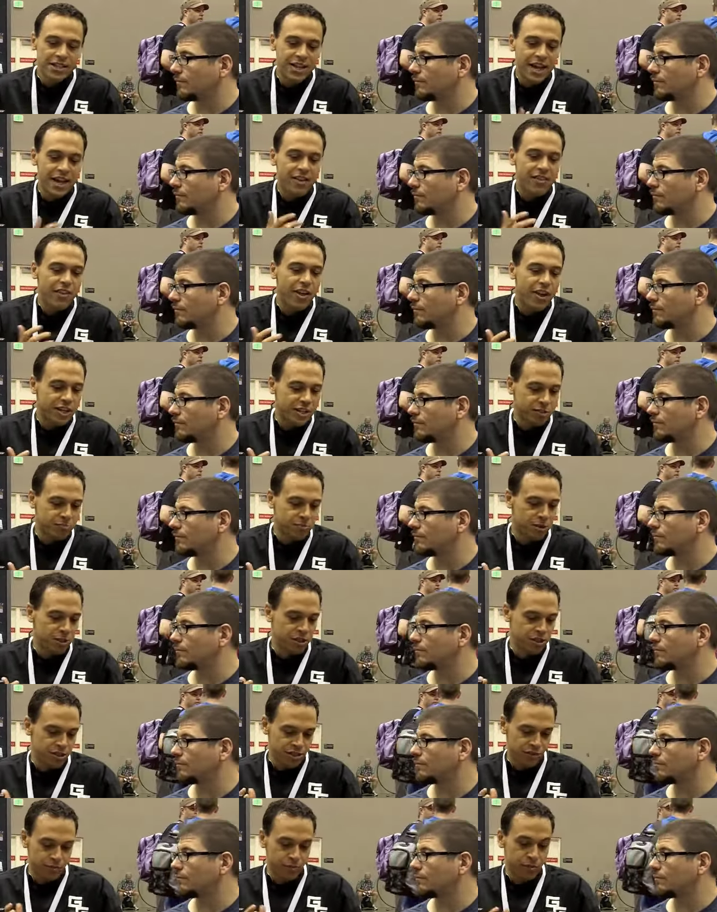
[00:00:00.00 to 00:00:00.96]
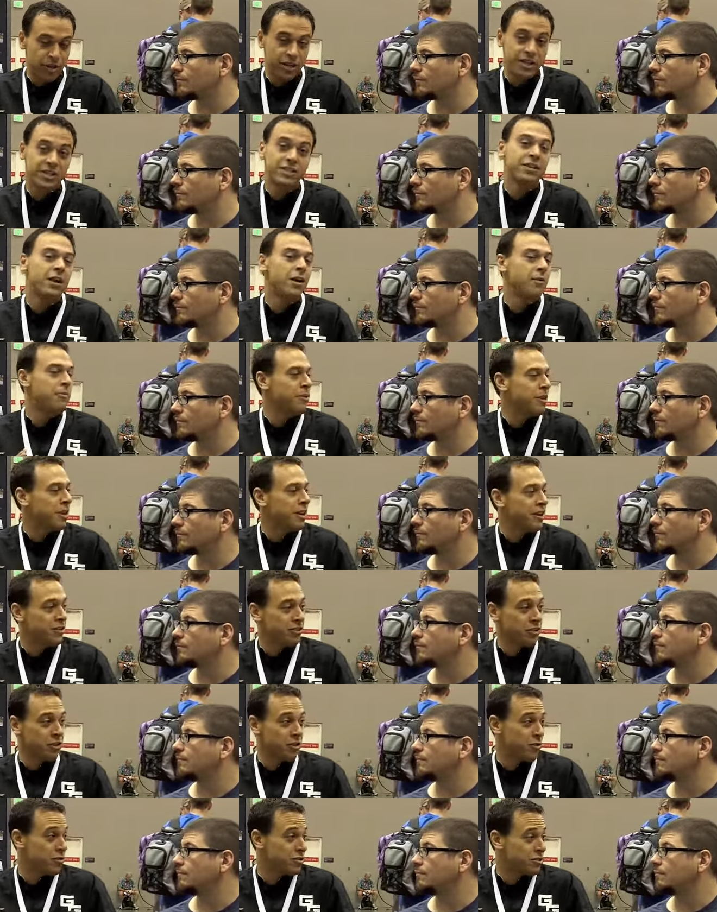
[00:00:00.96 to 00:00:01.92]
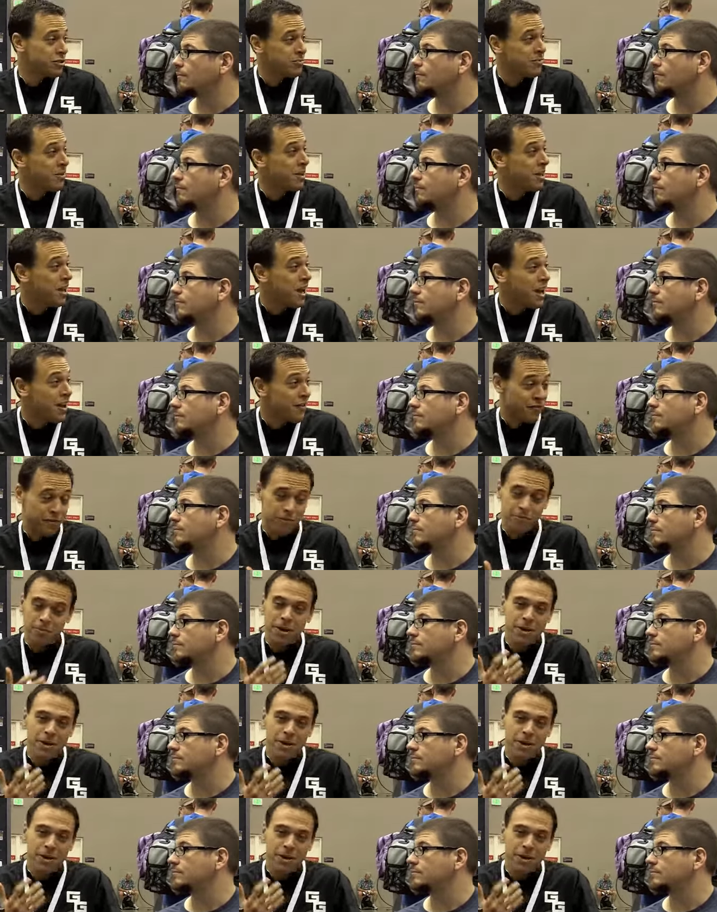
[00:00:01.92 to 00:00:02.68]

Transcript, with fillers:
Speaker 1: take that experience that really dominated the course of my life and